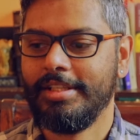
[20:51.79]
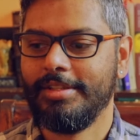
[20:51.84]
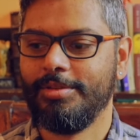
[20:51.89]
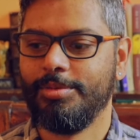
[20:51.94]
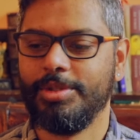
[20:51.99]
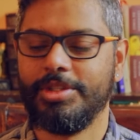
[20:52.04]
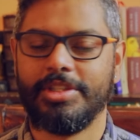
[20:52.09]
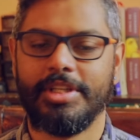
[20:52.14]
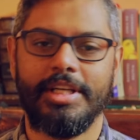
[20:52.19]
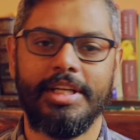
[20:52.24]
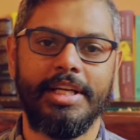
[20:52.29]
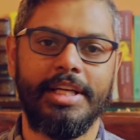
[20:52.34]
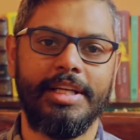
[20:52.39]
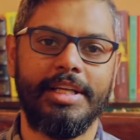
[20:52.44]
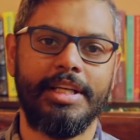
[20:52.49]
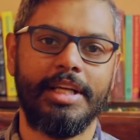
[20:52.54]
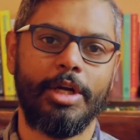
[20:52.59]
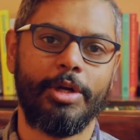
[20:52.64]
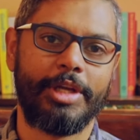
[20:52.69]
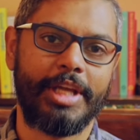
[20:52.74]
which I
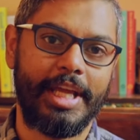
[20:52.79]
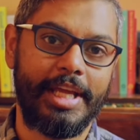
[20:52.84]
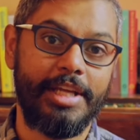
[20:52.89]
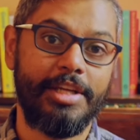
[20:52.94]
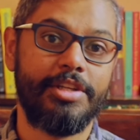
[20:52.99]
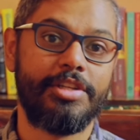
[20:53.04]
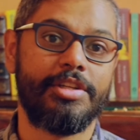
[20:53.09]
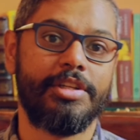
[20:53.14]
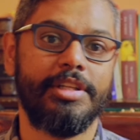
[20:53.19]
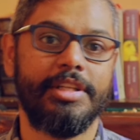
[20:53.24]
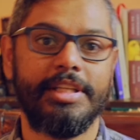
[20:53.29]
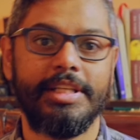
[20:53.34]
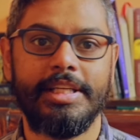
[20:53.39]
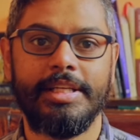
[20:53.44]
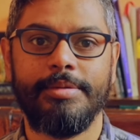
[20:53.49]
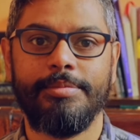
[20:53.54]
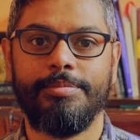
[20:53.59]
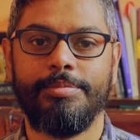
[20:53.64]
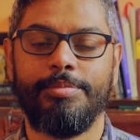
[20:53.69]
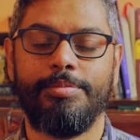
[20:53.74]

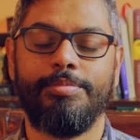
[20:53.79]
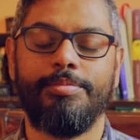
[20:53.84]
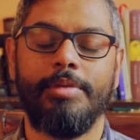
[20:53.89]
occasionally